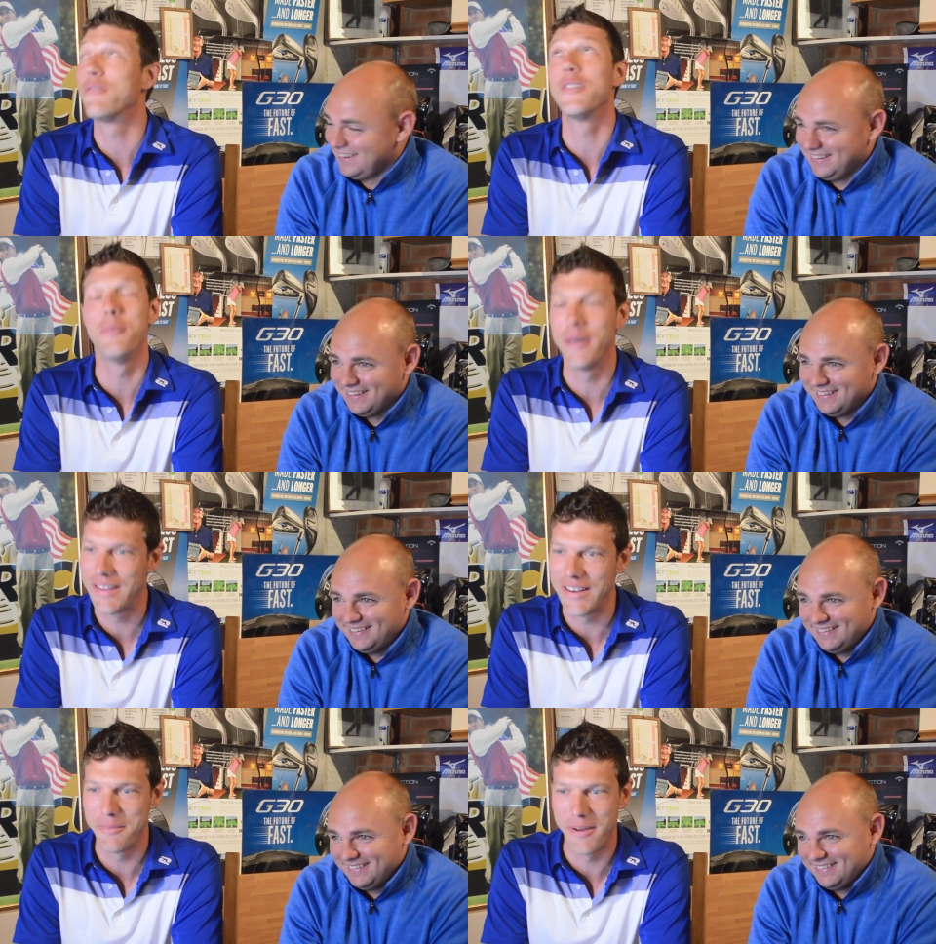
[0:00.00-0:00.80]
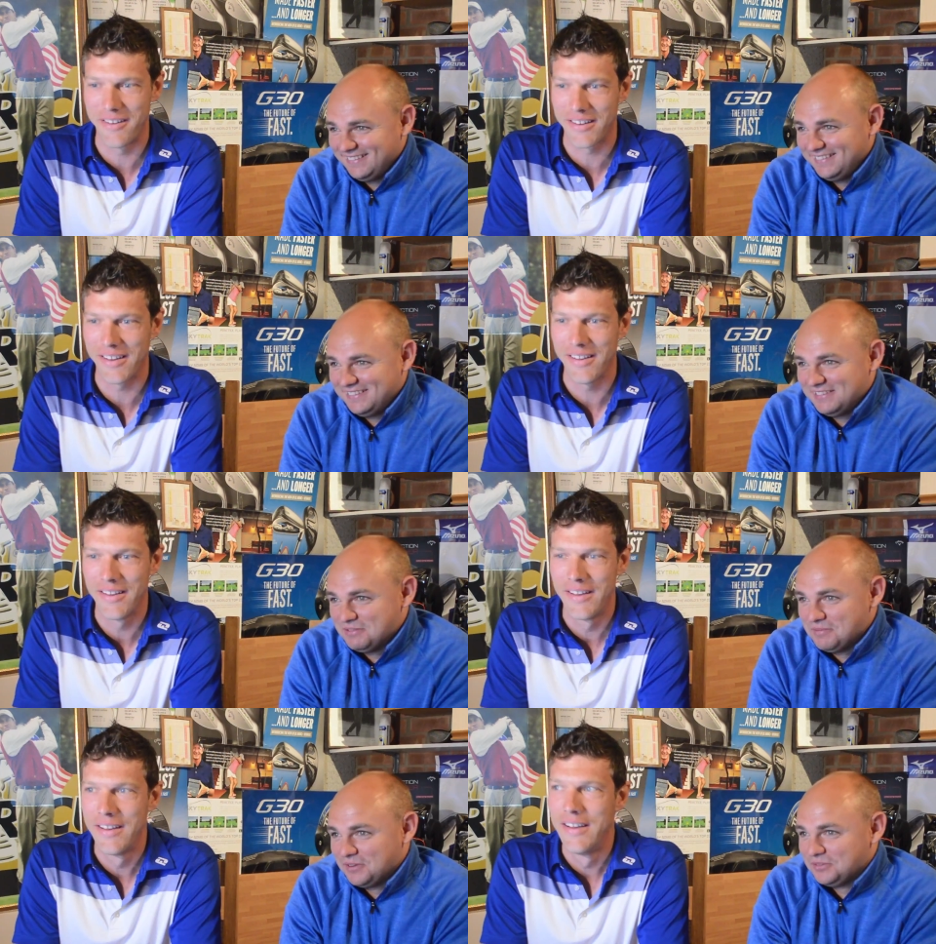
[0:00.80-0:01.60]
Speaker 1: every week in America.
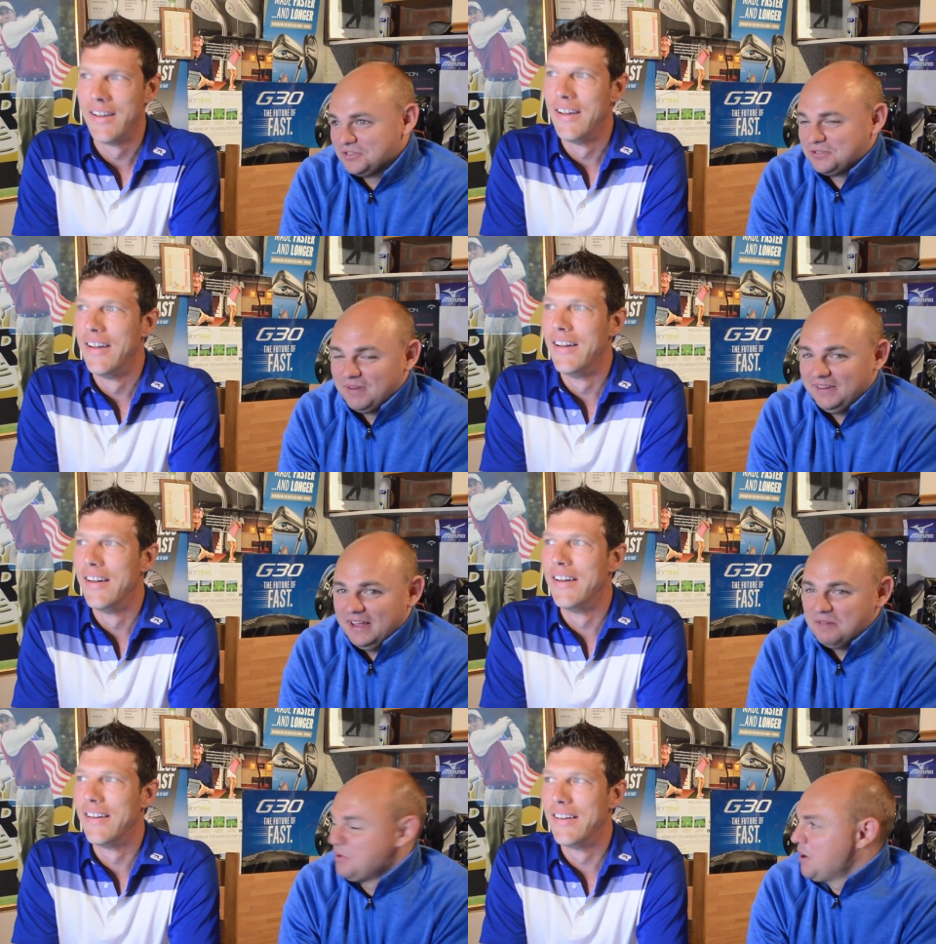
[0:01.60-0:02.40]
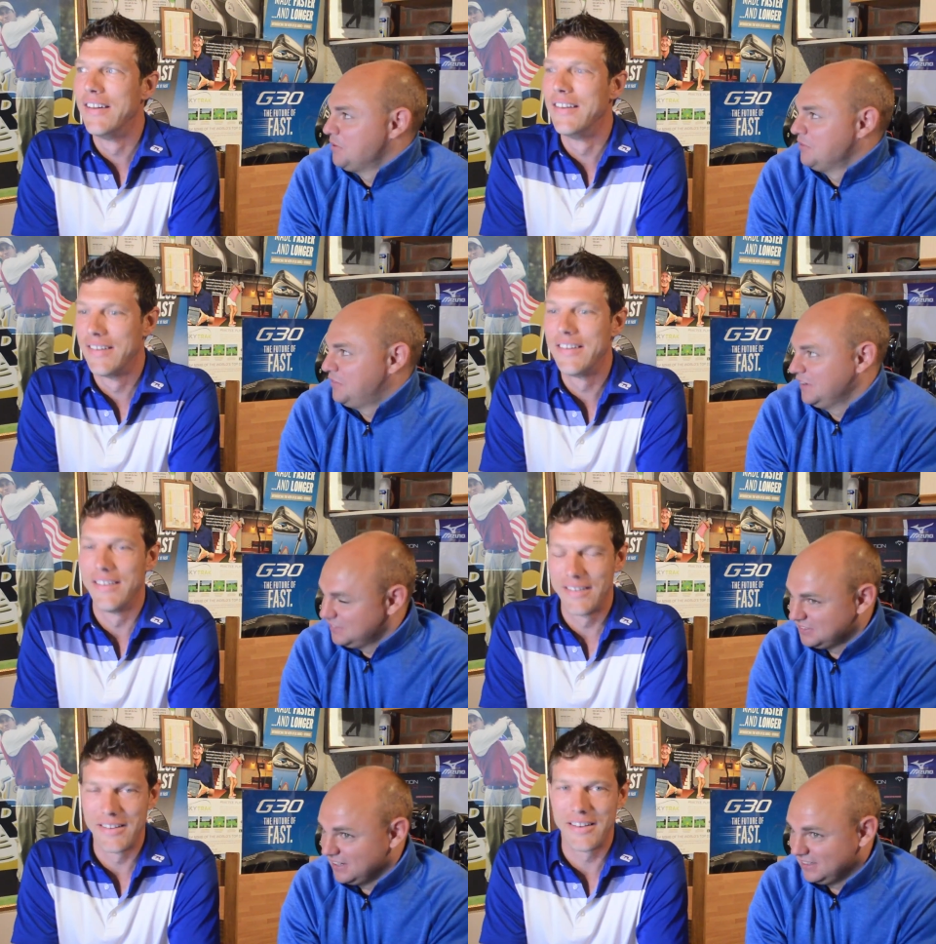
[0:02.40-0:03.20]
Speaker 2: We might as well just make that a permanent
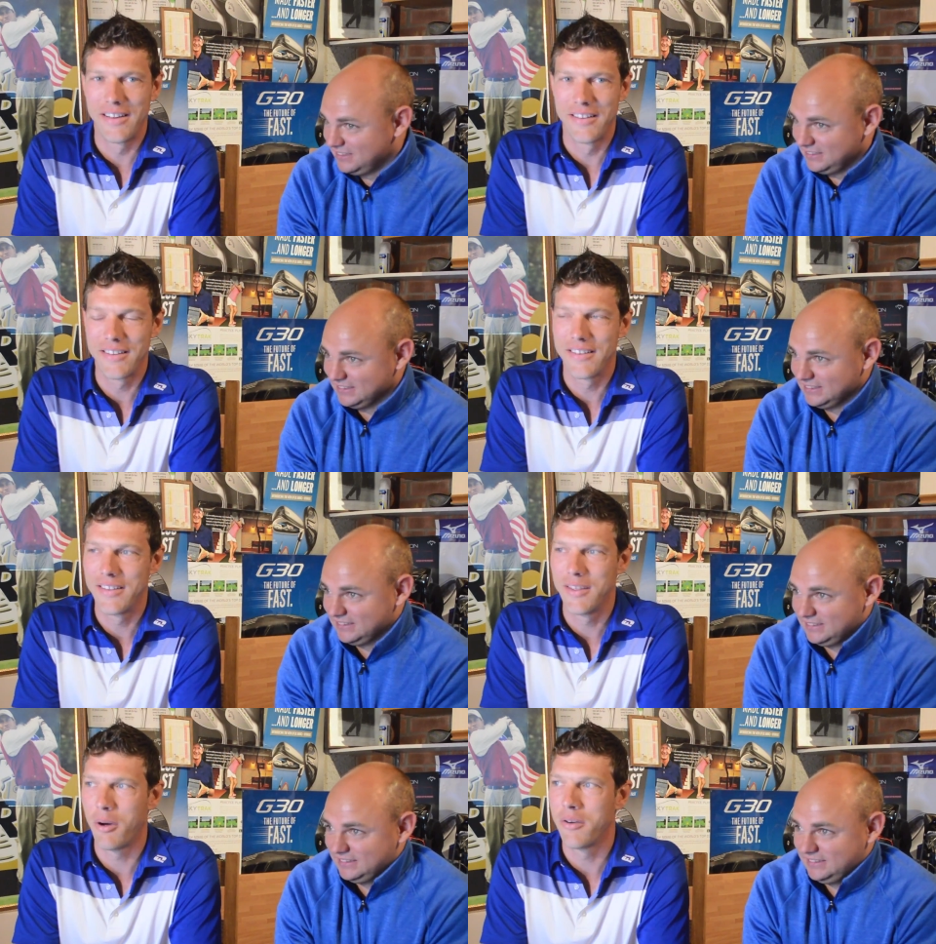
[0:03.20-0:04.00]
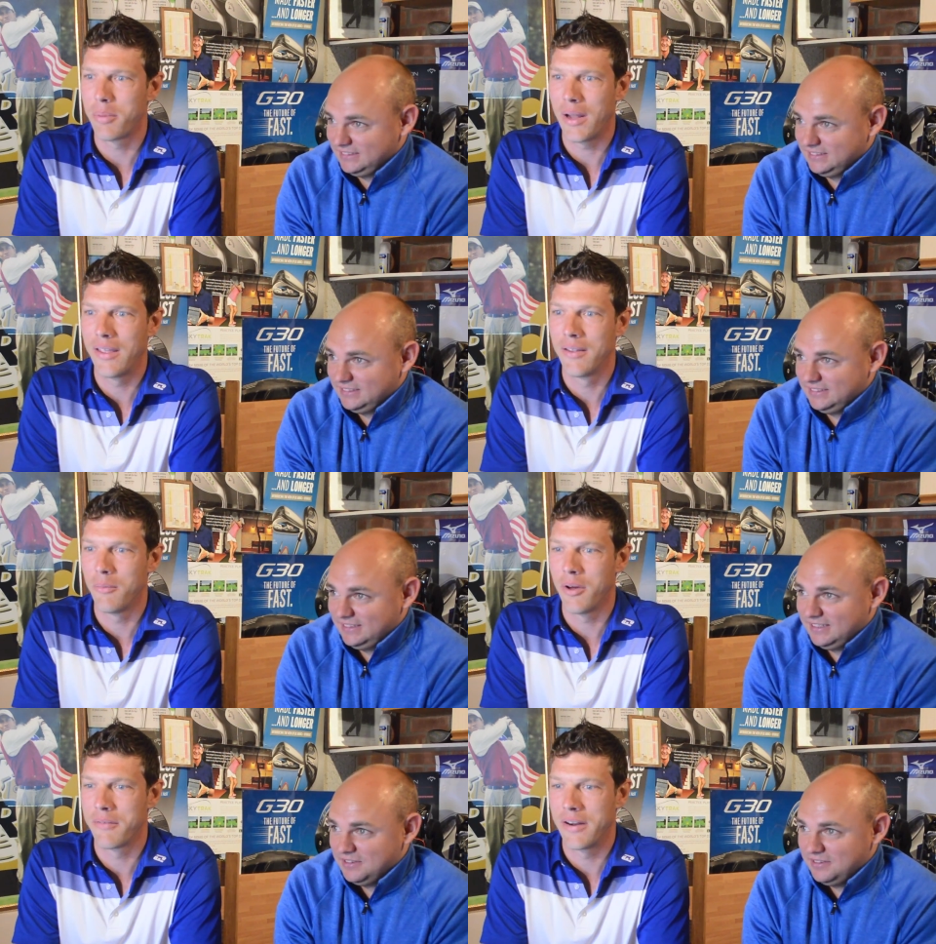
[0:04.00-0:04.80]
fixture. I
Speaker 1: know. You won't play
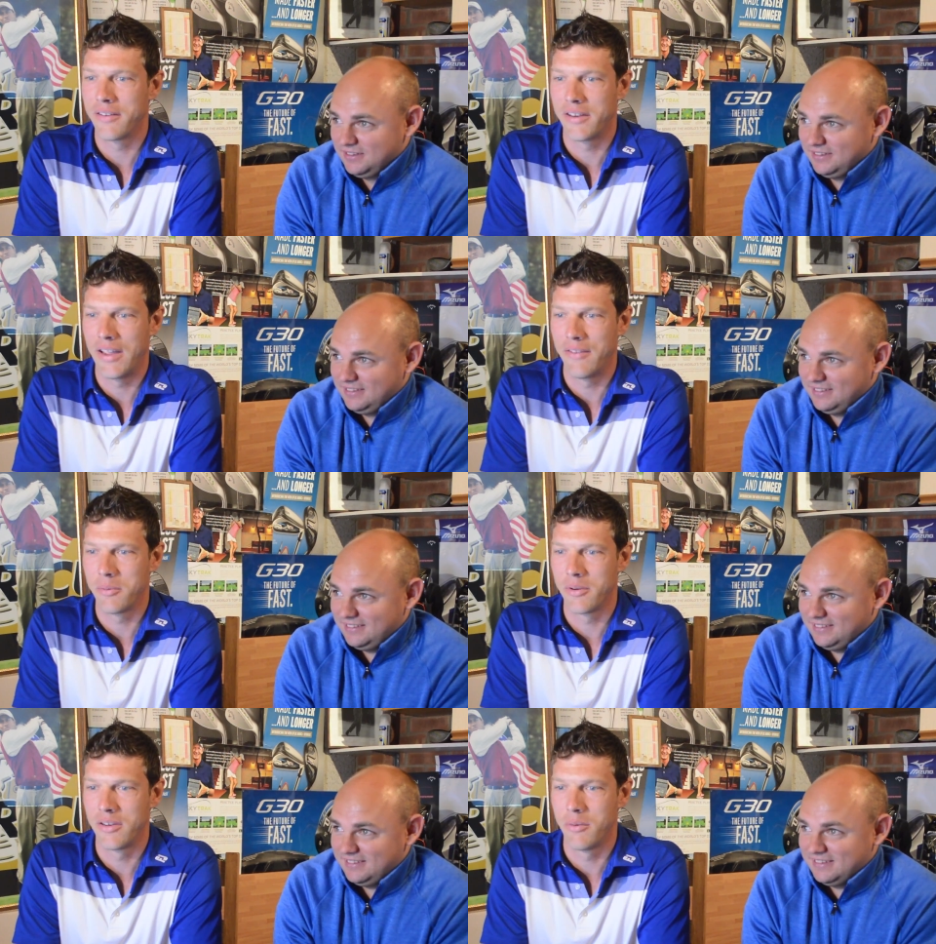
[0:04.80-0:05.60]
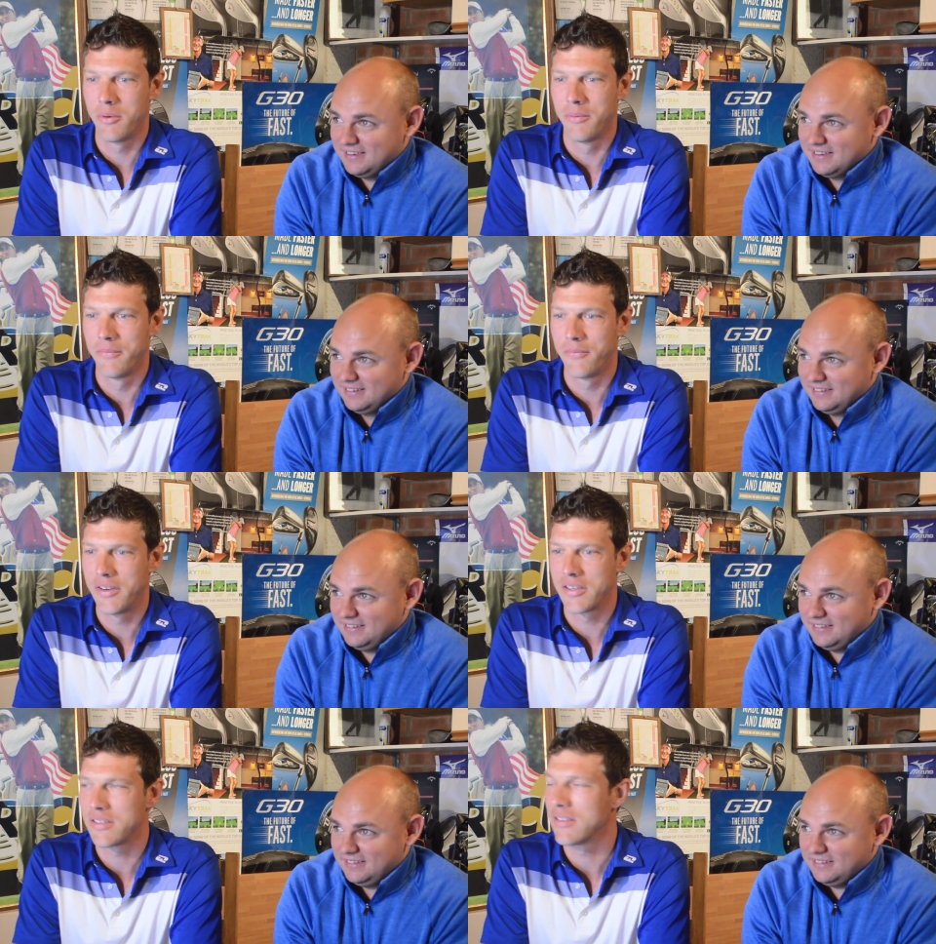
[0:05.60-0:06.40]
one round a day, everyone. You yeah. will
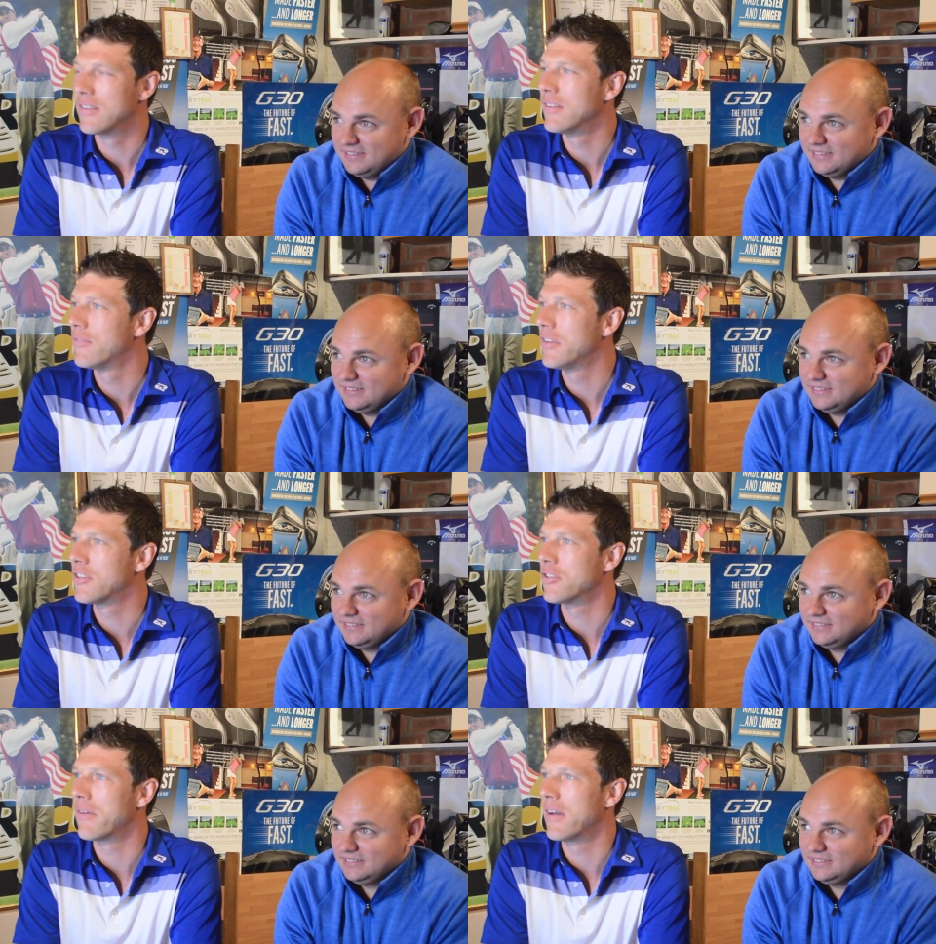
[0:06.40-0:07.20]
finish finish your